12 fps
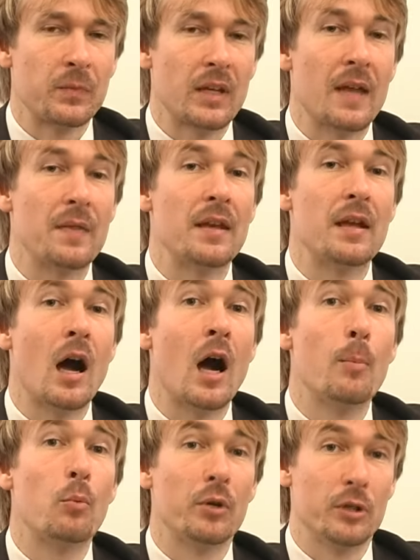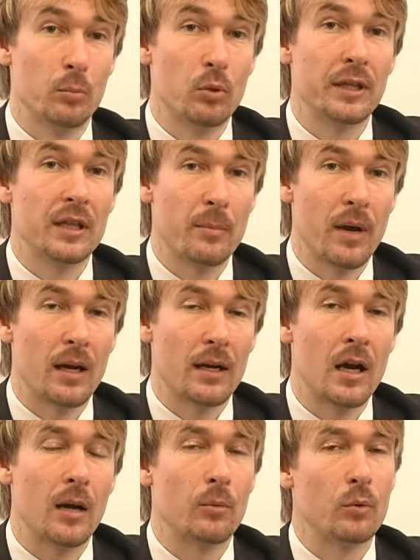and then up when you bring them back
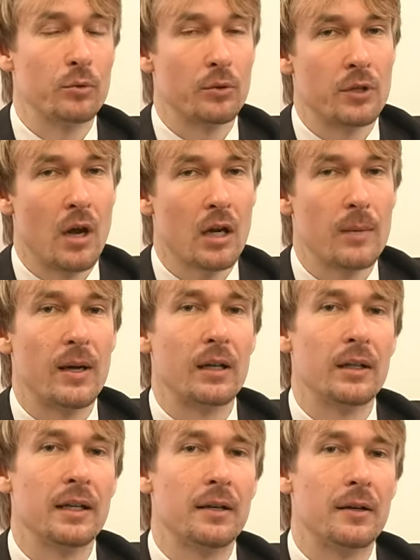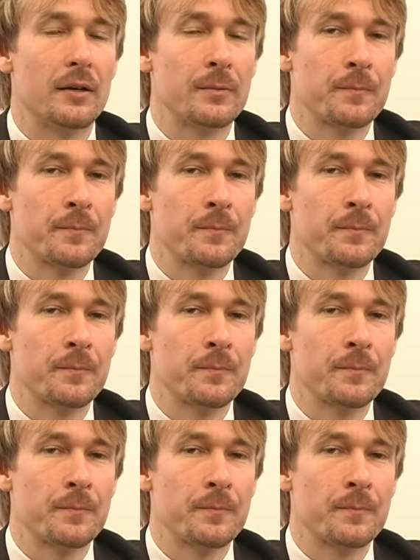up, which we'll talk about later.